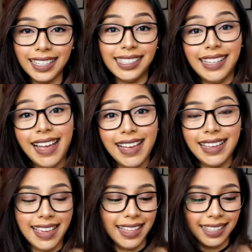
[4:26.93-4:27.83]
Because I
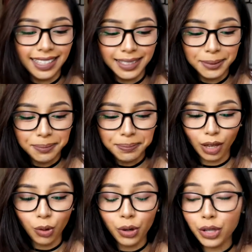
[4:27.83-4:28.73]
can't.
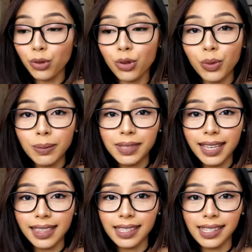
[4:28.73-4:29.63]
According to the
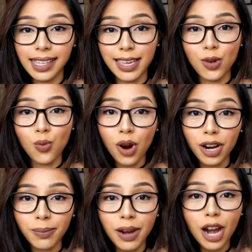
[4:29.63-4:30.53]
website, this is a
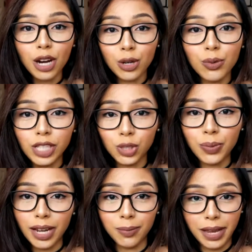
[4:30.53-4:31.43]
warm, rich
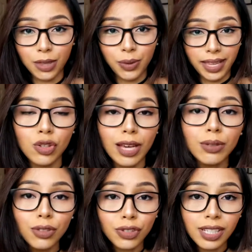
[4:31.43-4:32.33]
brown by the way. That
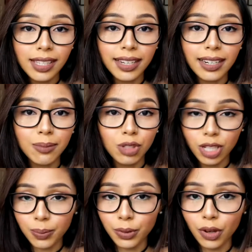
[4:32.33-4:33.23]
was the first layer. I'm
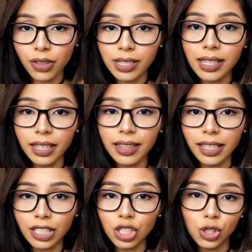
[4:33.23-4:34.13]
just gonna put on a second
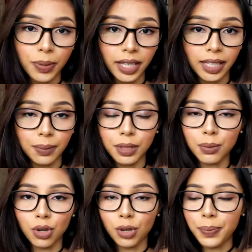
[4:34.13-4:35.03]
layer just to make it a bit
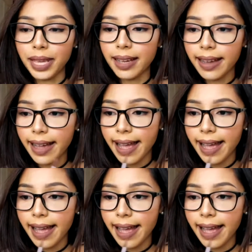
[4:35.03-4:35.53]
more opaque.